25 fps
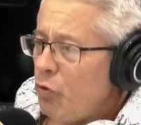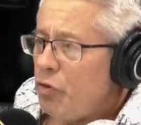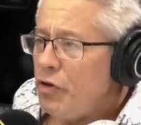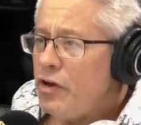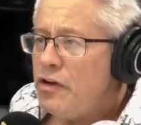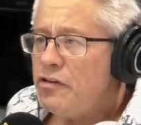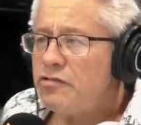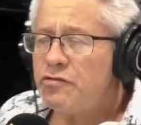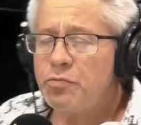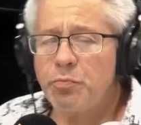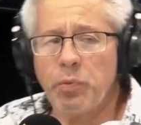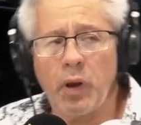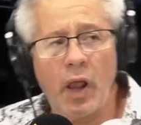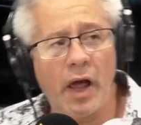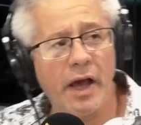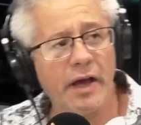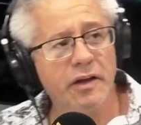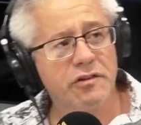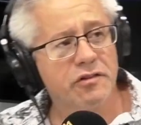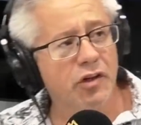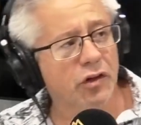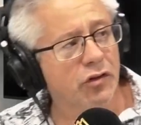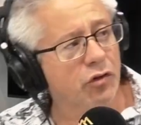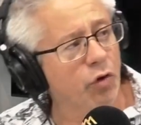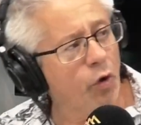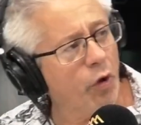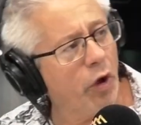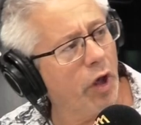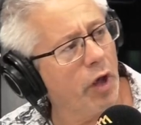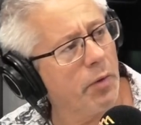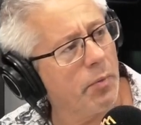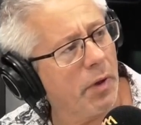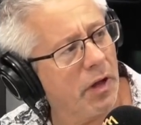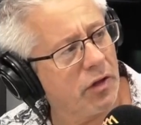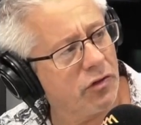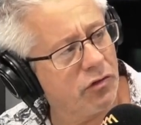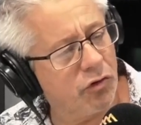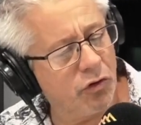these players they're talking
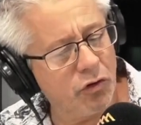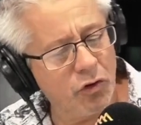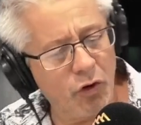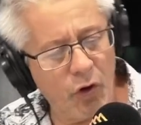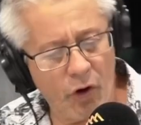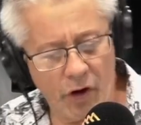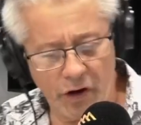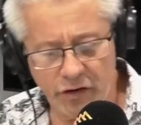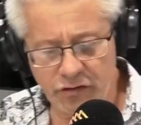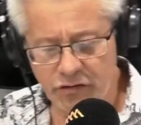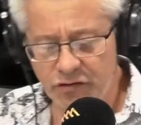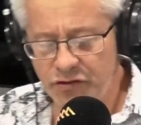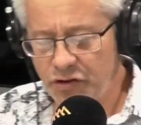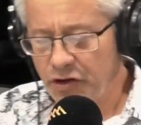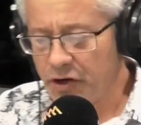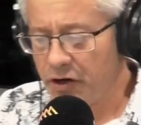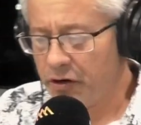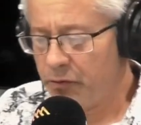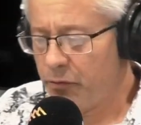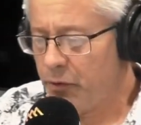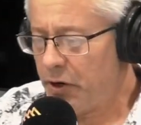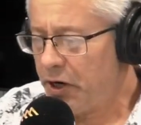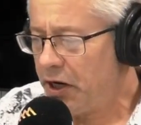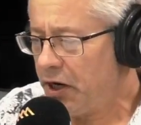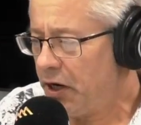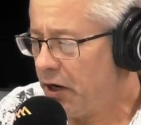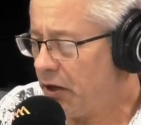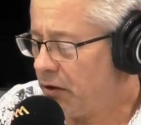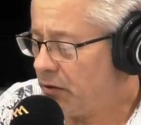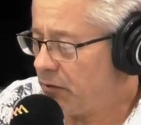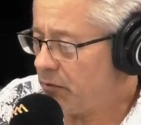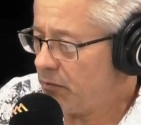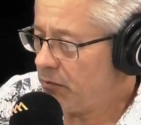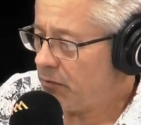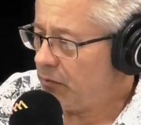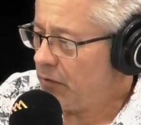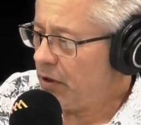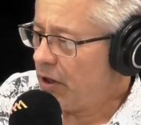about, two guys that are ready to,
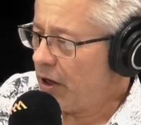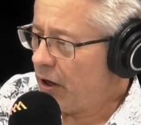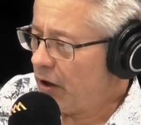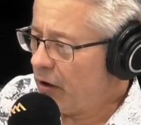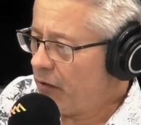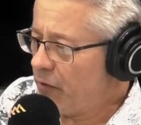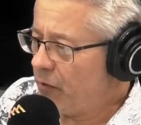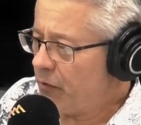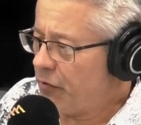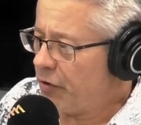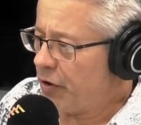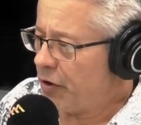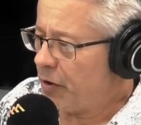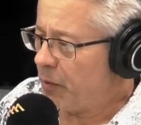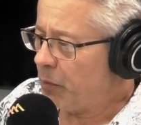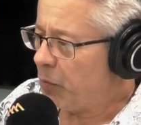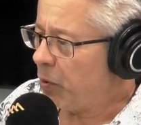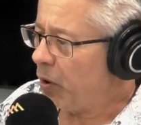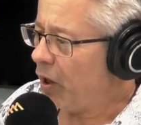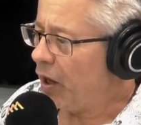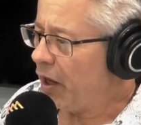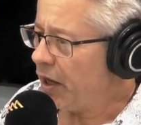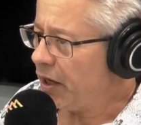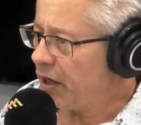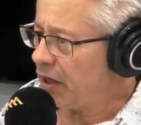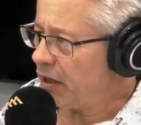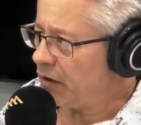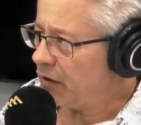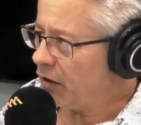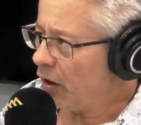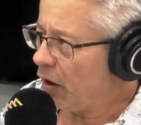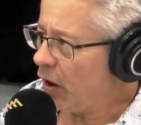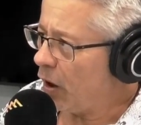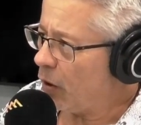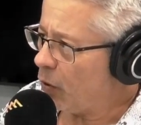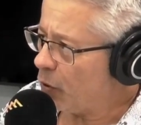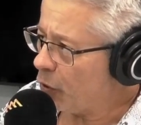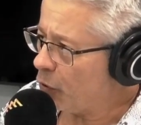you know, that are playing in the
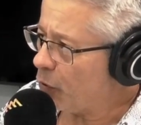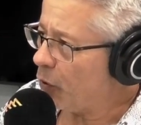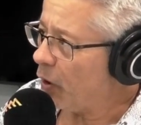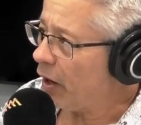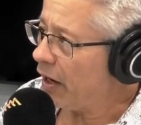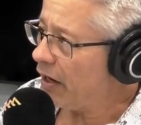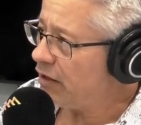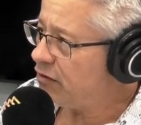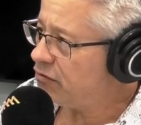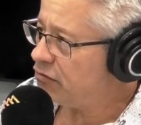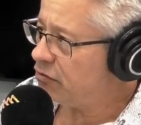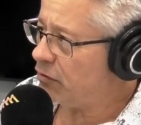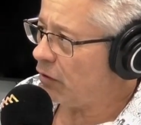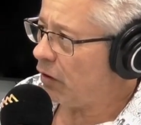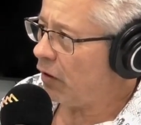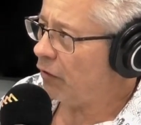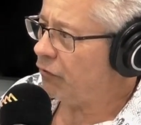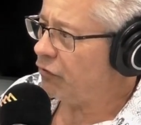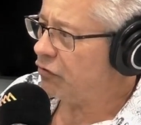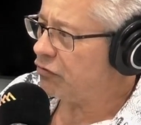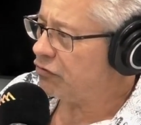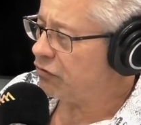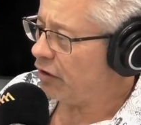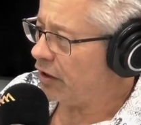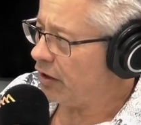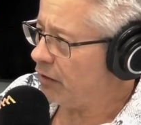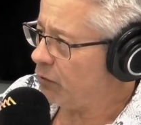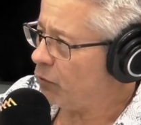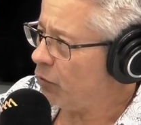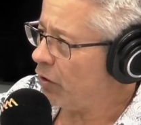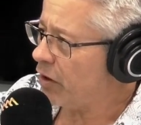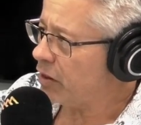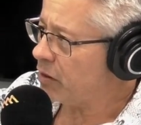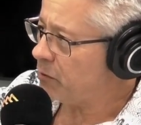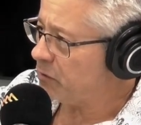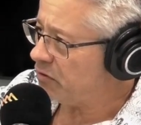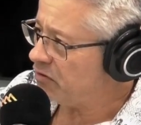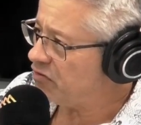lower grades. Obviously,
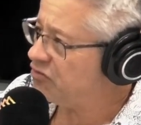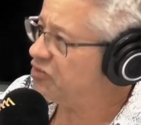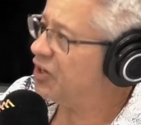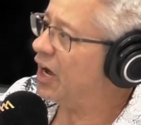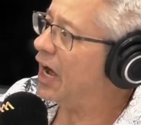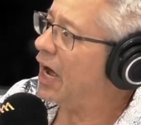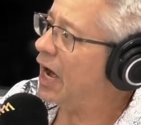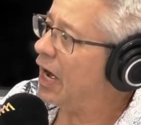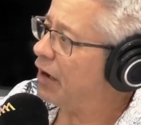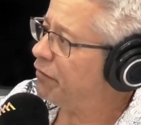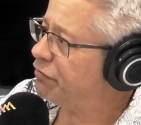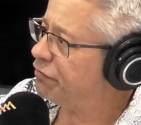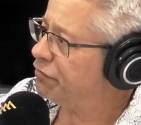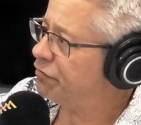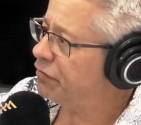one of them is Taff.